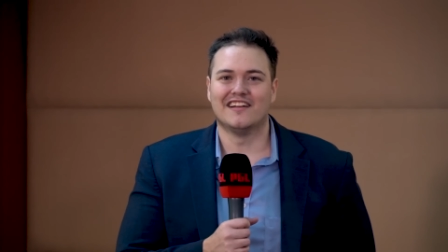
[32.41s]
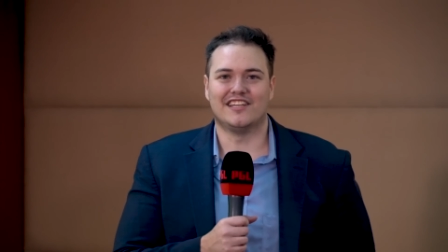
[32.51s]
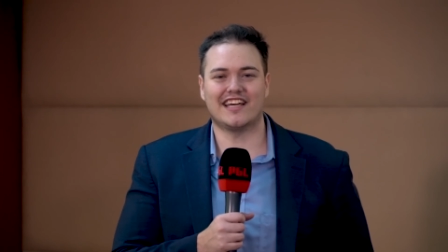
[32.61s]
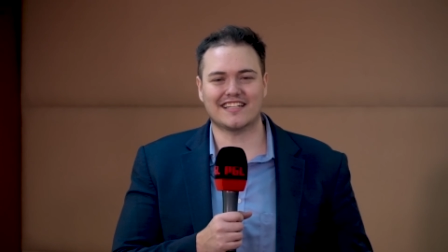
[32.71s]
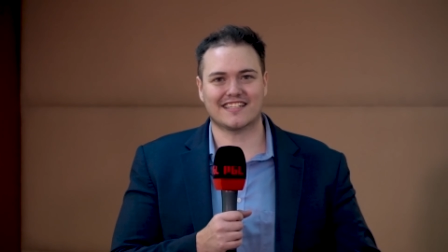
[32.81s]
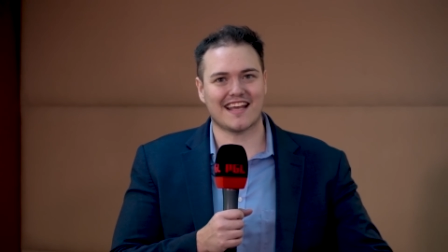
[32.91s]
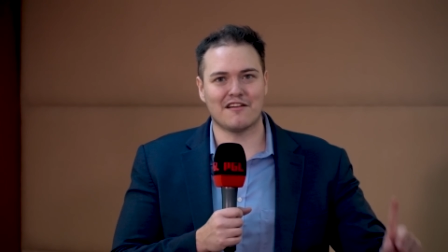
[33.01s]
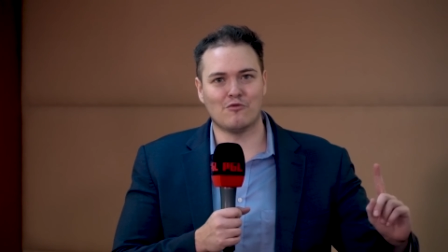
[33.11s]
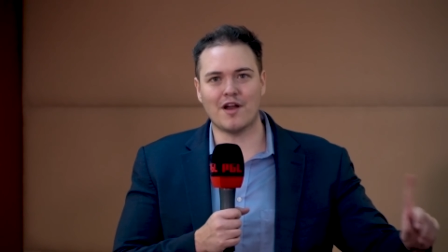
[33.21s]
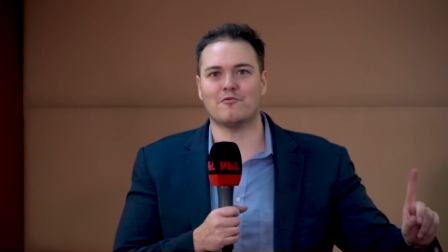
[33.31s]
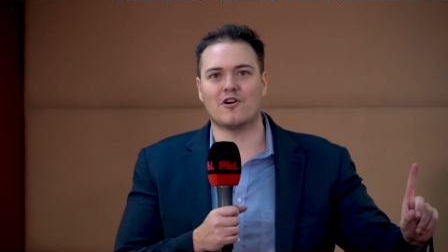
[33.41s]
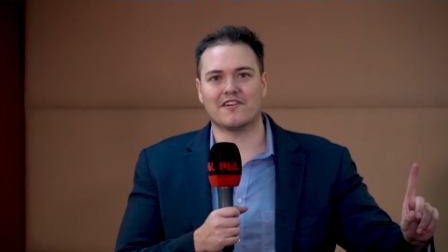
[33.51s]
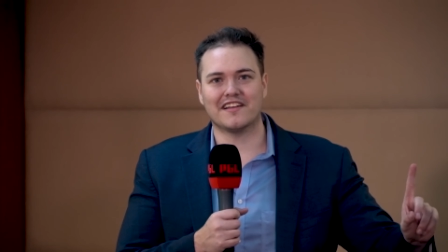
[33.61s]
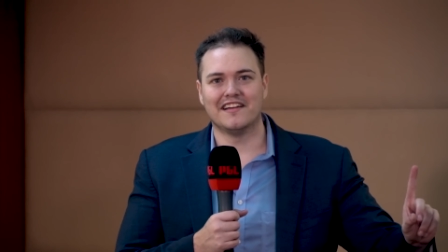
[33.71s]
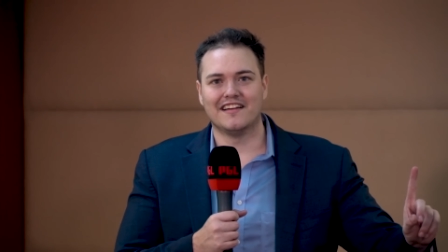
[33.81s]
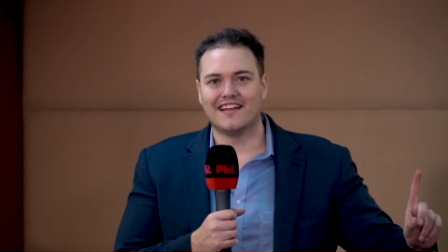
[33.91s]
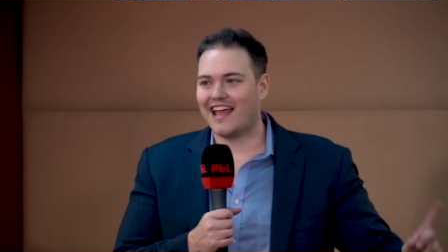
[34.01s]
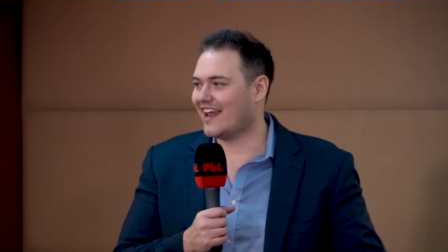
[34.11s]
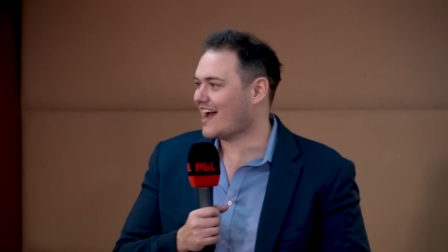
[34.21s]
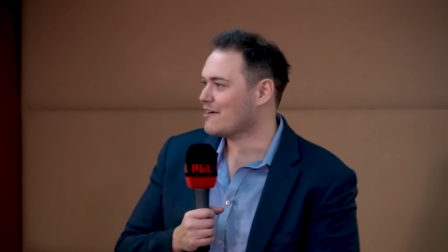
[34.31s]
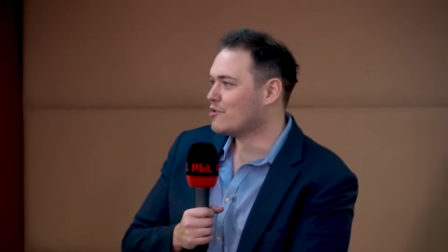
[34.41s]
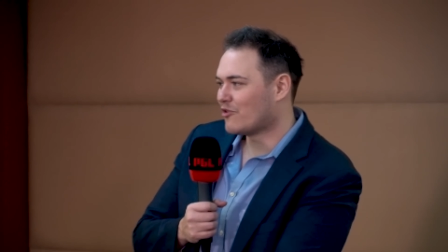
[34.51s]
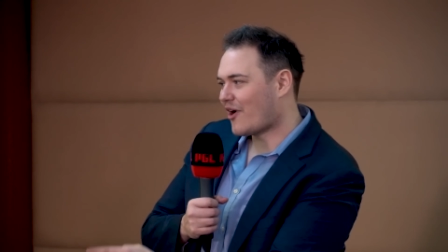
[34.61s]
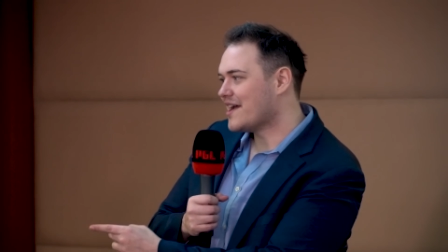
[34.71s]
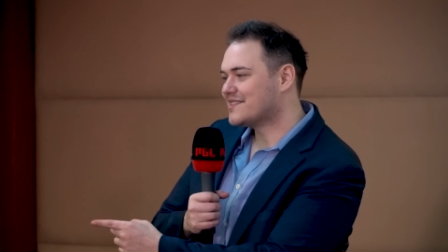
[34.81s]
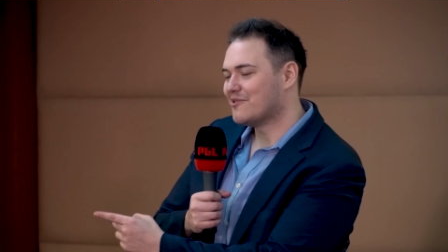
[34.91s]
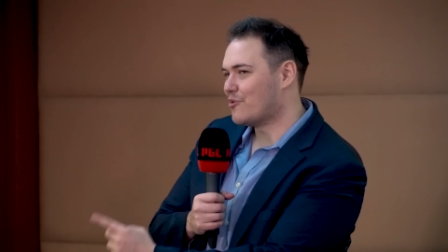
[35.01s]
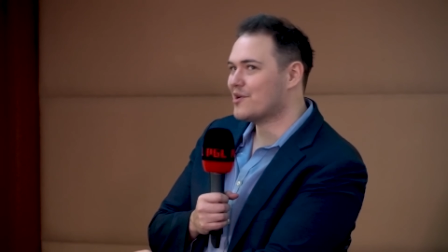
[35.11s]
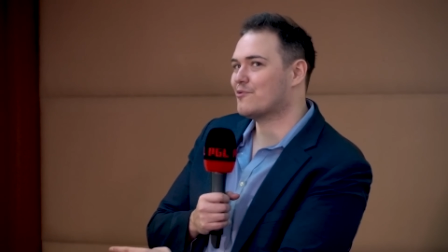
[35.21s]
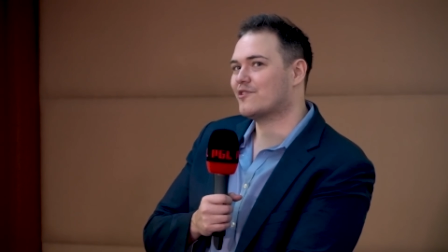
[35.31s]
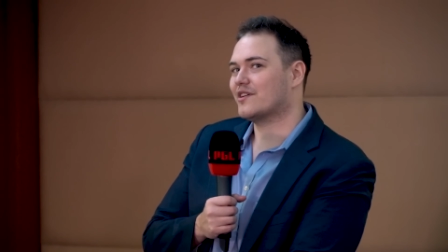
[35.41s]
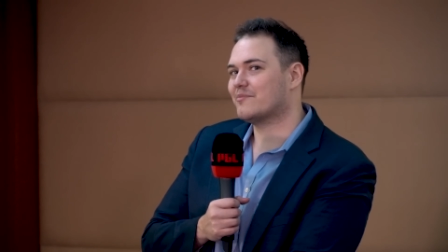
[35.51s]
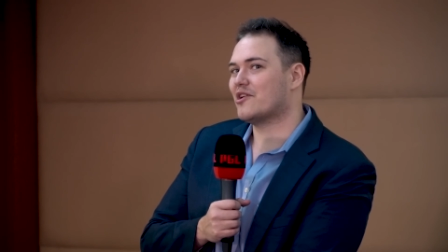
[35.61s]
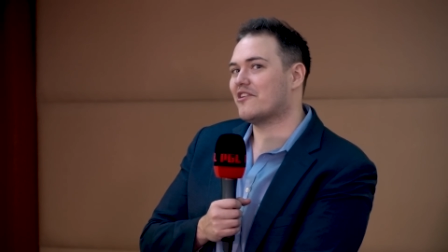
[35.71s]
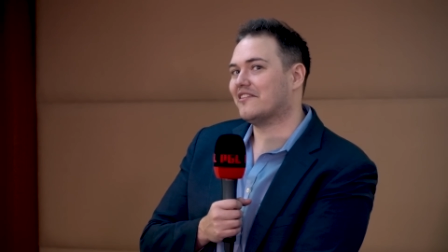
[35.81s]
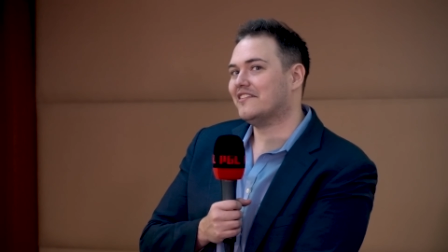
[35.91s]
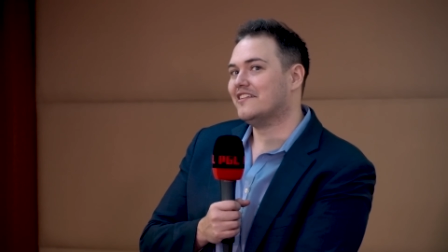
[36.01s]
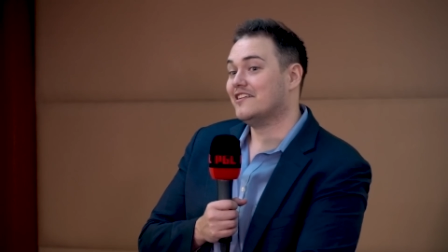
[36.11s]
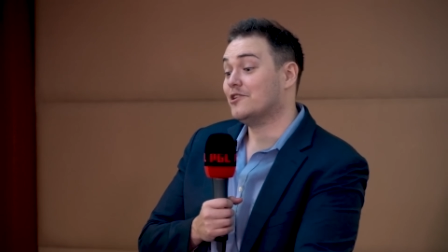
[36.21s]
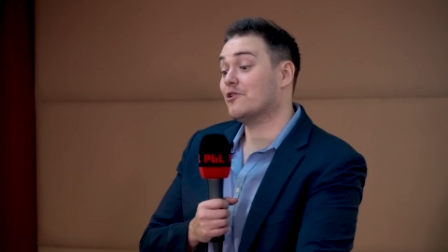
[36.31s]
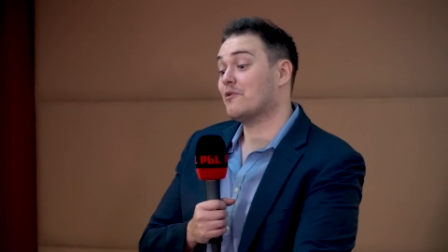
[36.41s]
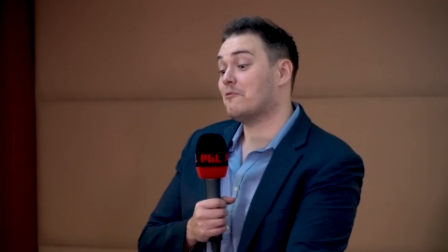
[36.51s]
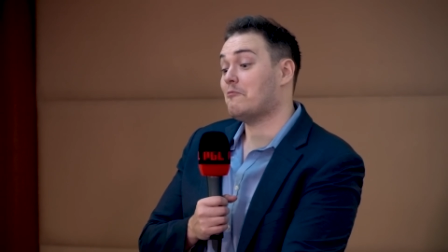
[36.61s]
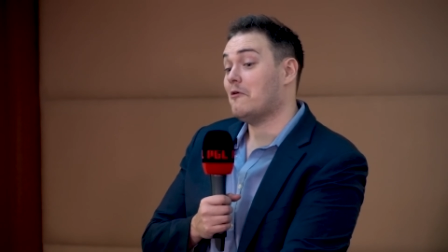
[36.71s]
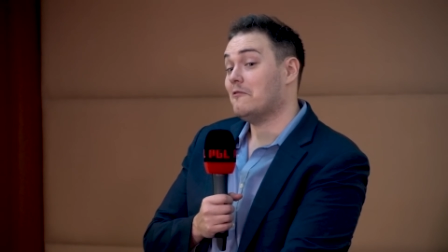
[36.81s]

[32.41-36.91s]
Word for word: You get to say one word, and I will write one word on the board. Your